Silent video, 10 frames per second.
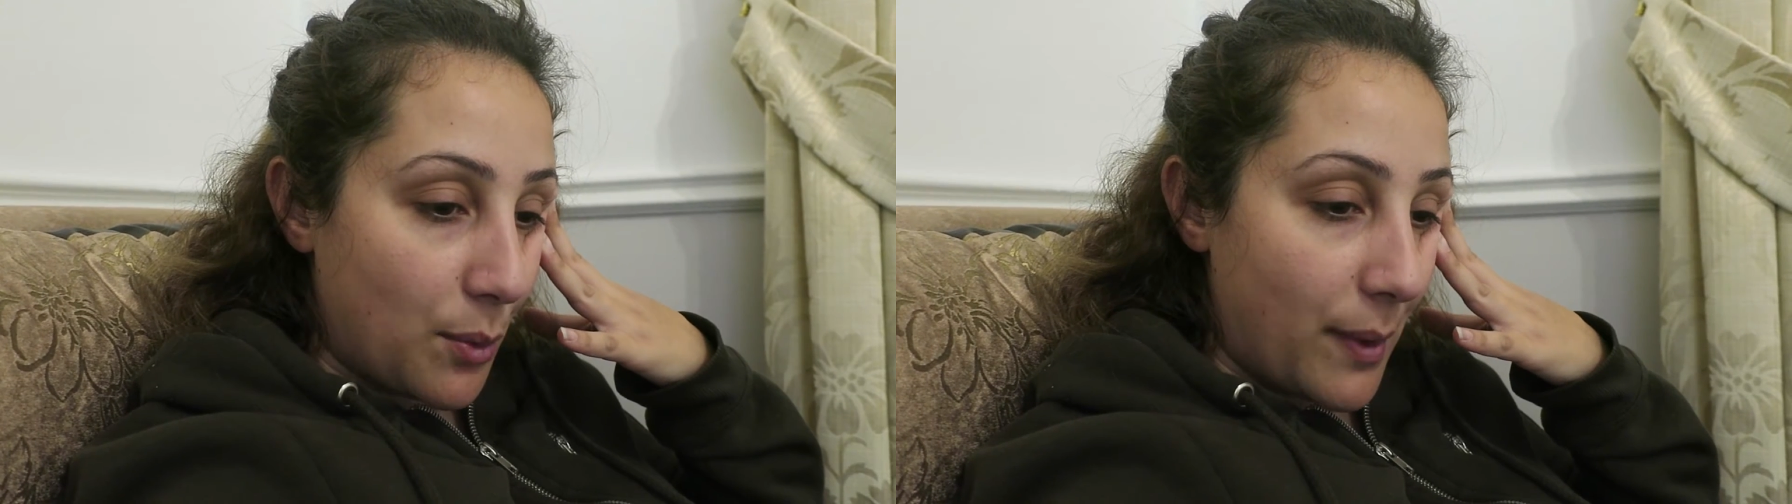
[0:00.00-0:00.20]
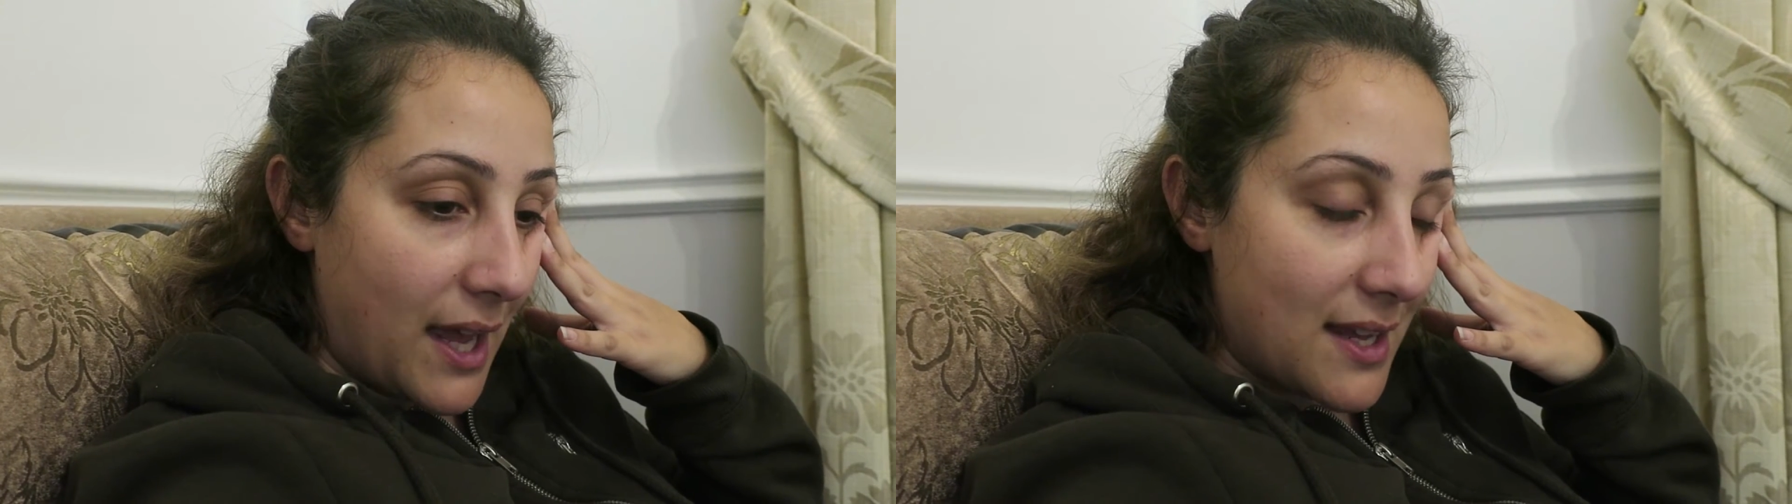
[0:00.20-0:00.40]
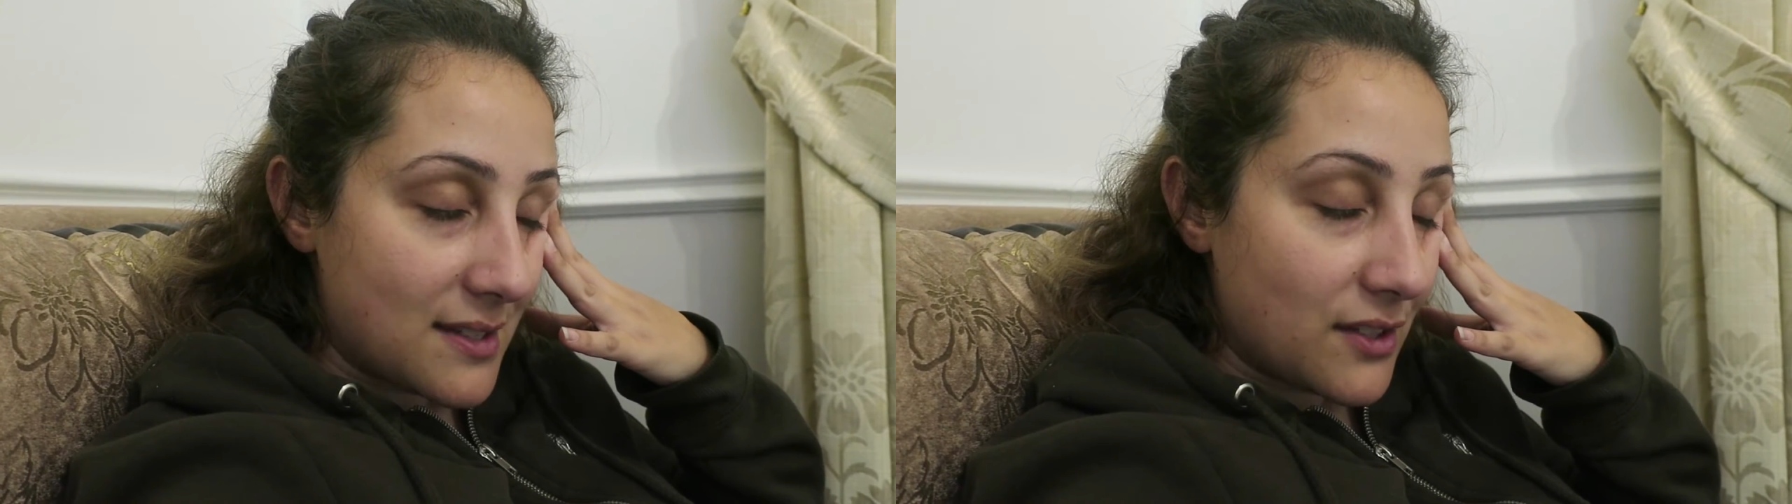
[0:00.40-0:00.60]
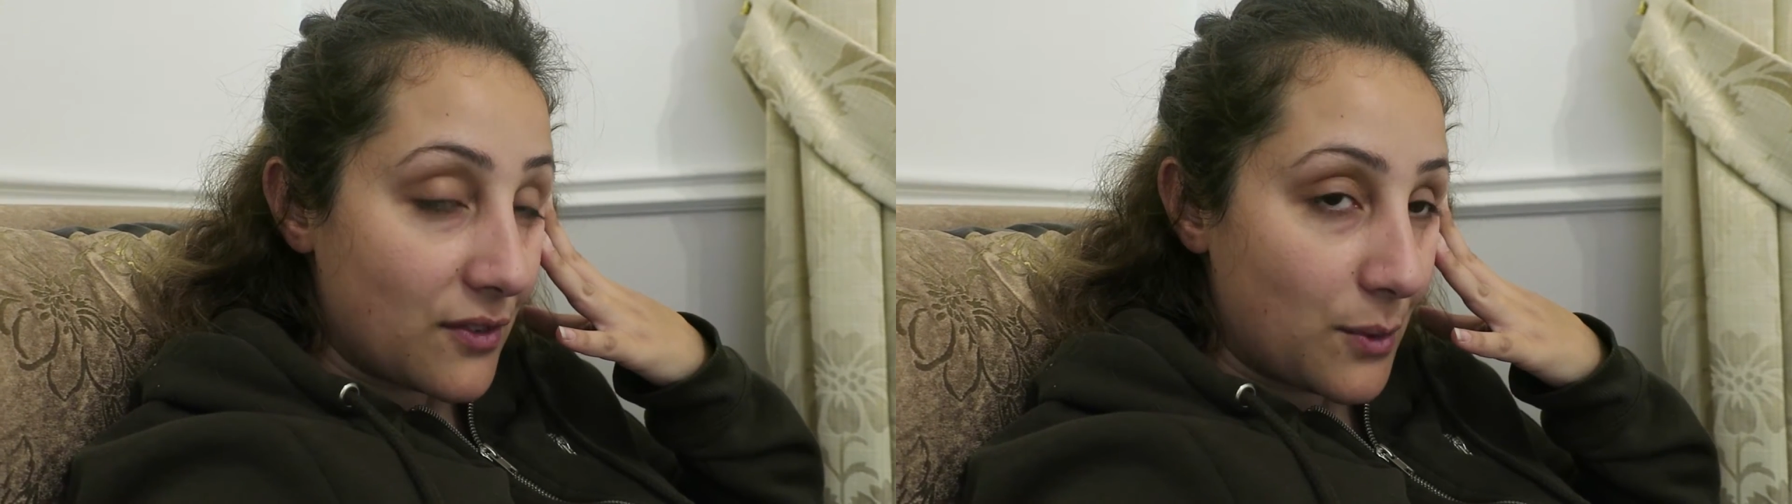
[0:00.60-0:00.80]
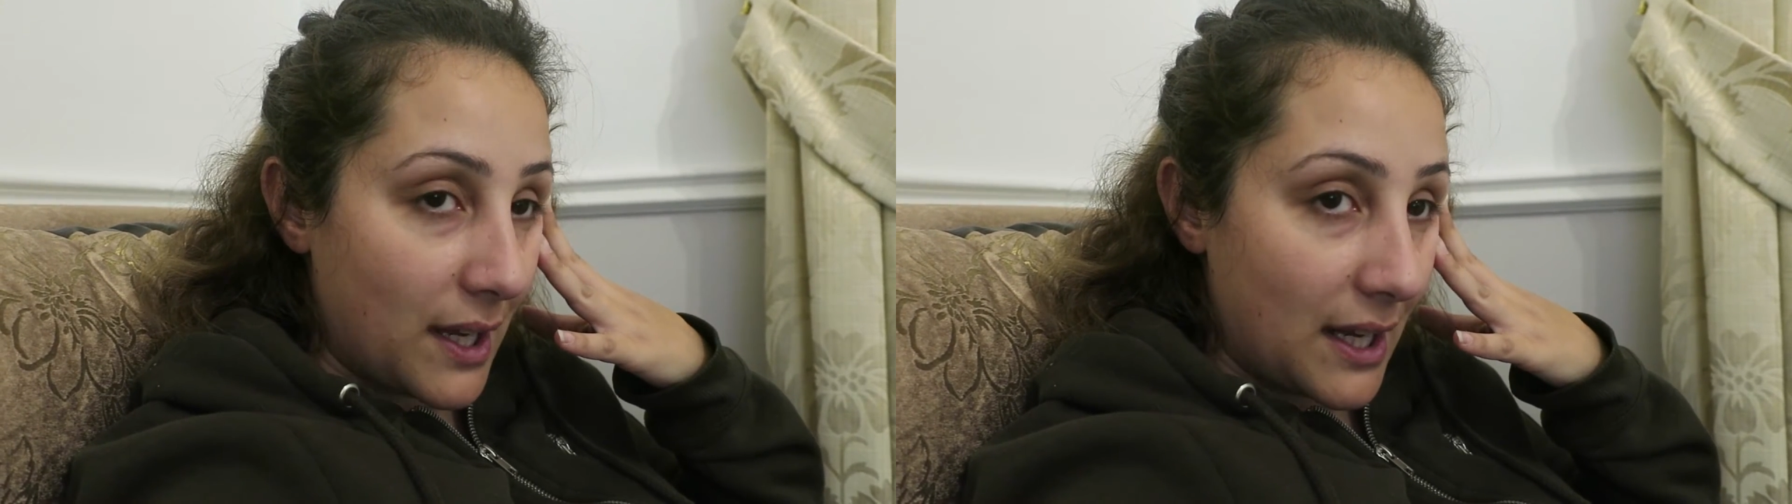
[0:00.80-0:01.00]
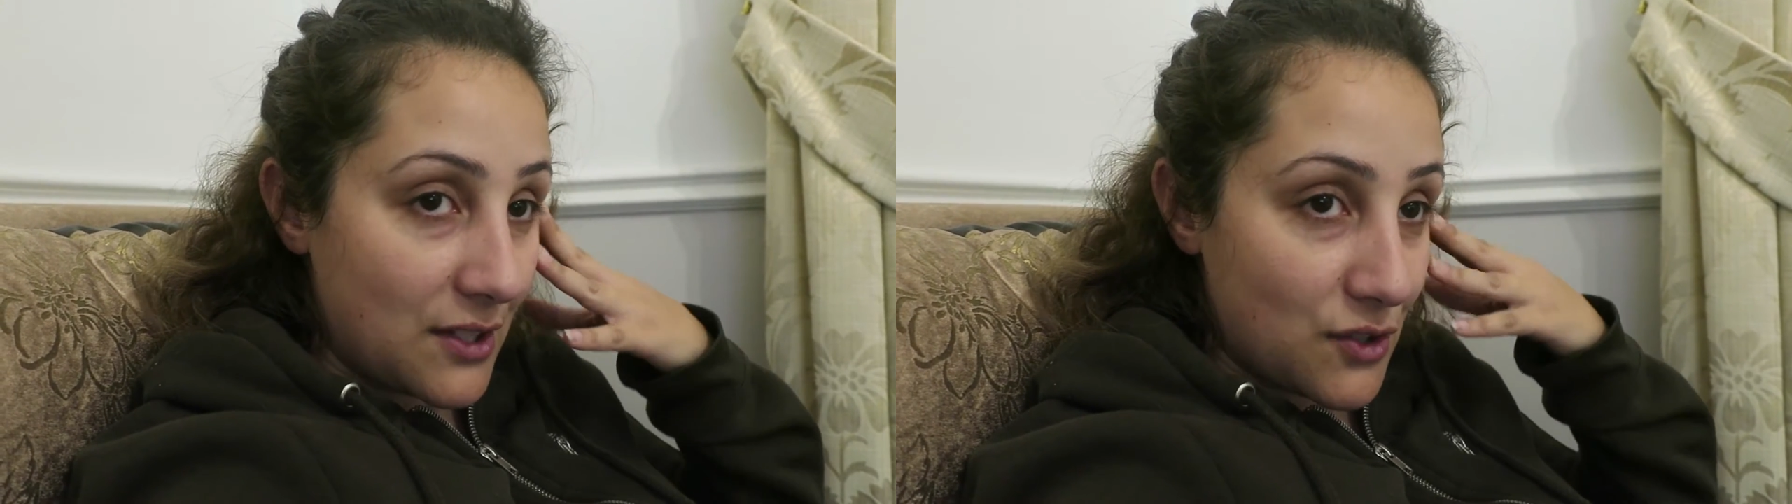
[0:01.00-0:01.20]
prepare his stuff quickly,